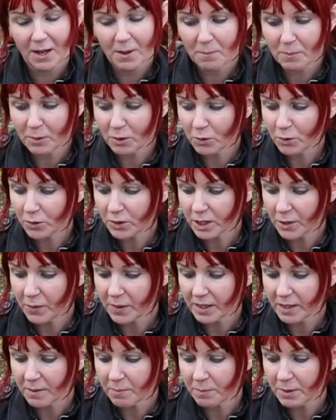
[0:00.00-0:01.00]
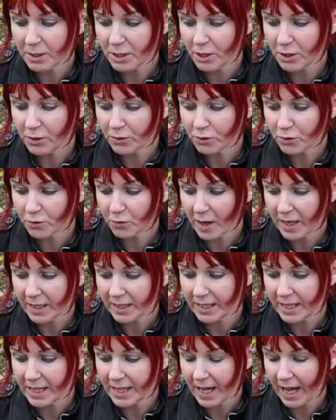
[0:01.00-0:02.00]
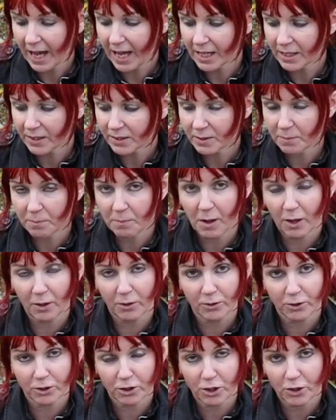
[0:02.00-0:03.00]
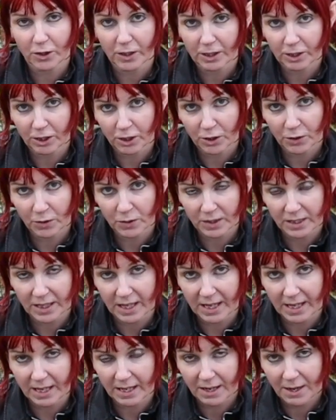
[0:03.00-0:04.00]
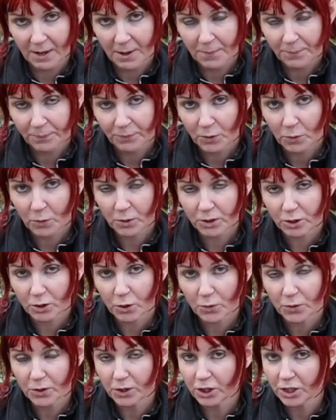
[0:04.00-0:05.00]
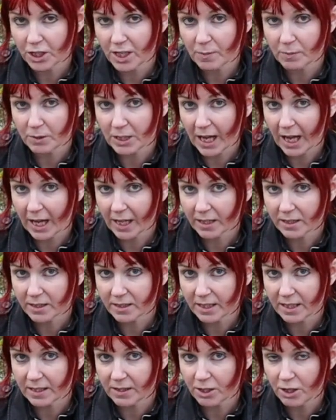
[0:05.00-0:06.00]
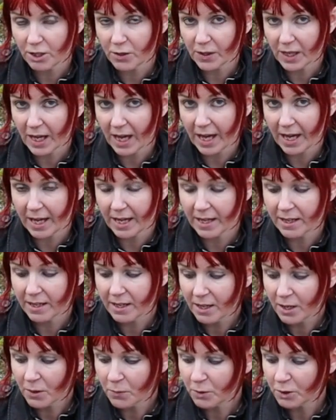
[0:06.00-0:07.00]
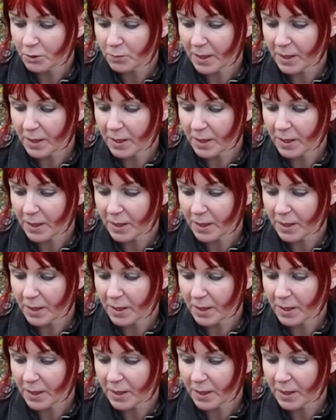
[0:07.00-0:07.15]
but also it can be used directly as a mulch. You can use what's called the sheep dags in the UK, which